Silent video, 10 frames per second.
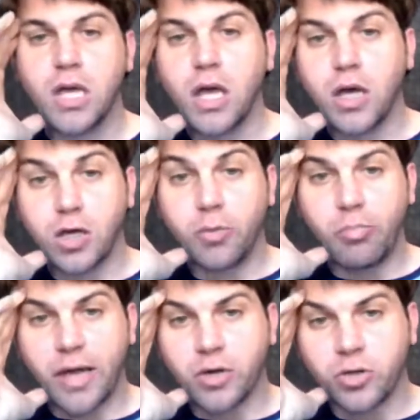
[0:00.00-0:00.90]
uh,
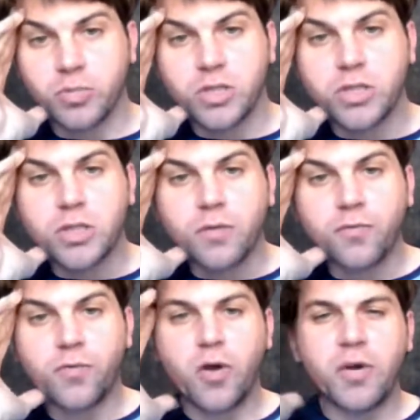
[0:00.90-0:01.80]
compact groups,
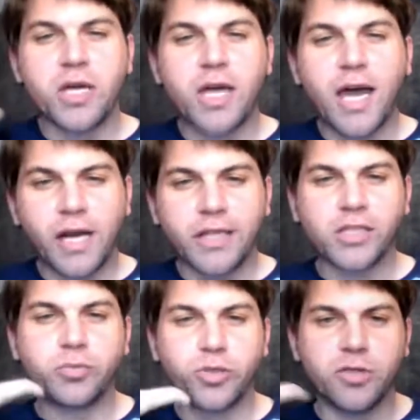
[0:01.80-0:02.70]
from an
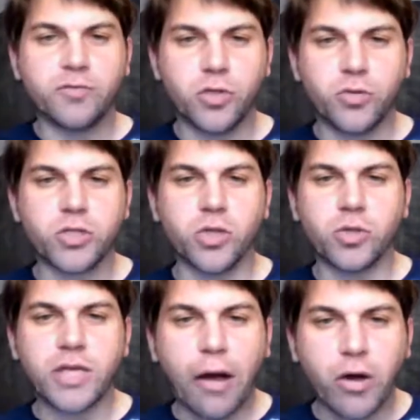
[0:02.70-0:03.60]
analytical point of view, so
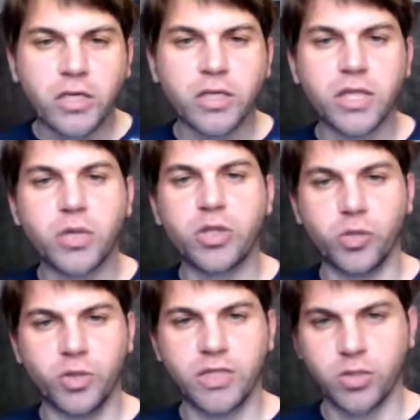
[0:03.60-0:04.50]
character theory that
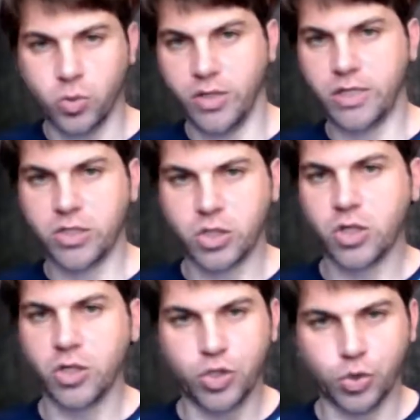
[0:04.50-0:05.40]
we didn't really touch
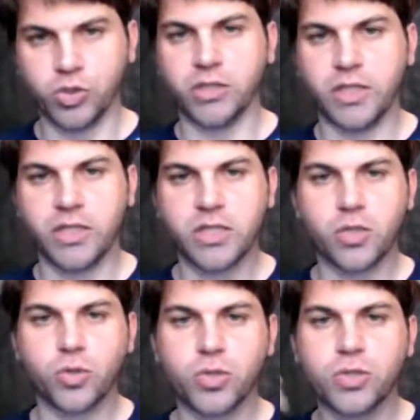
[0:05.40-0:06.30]
on at all in this
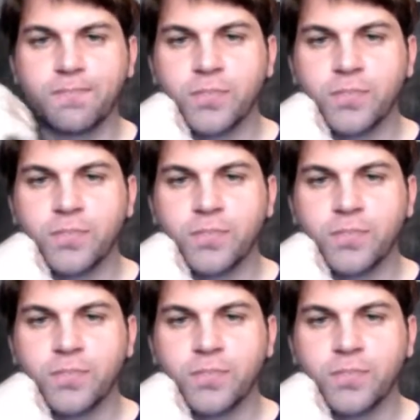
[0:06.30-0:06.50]
course.